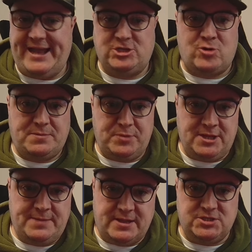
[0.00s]
extract
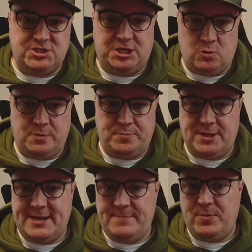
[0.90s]
play and secure
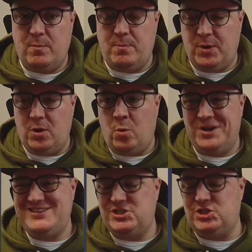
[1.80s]
play, but
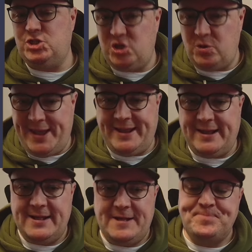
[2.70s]
what it's
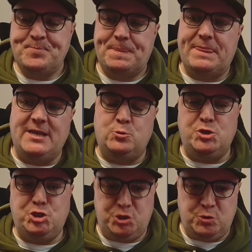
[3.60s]
doing is
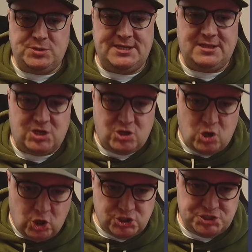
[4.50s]
reducing the
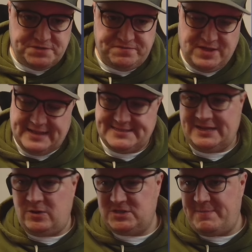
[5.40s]
cost of that.
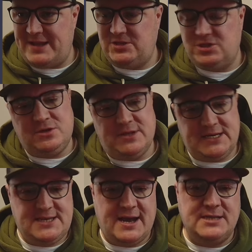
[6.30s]
Now, as I mentioned,
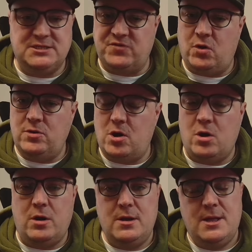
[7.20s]
these guys have all
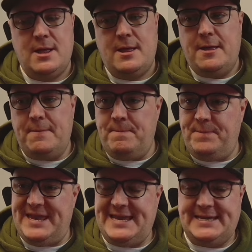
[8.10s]
got
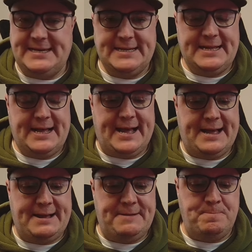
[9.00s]
big
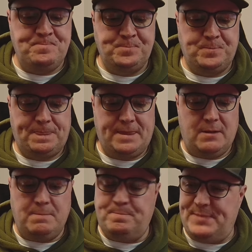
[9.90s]

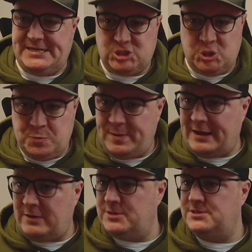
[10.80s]

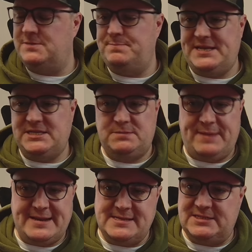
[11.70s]
superpowers and big
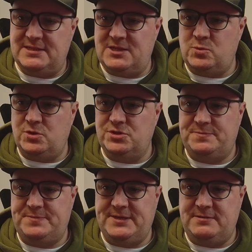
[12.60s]
spenders that they want
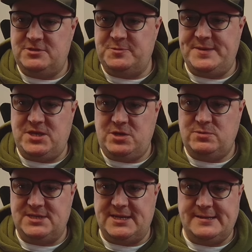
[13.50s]
to be
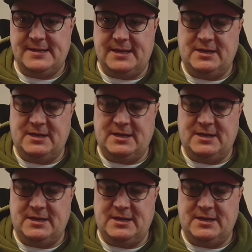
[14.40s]
using,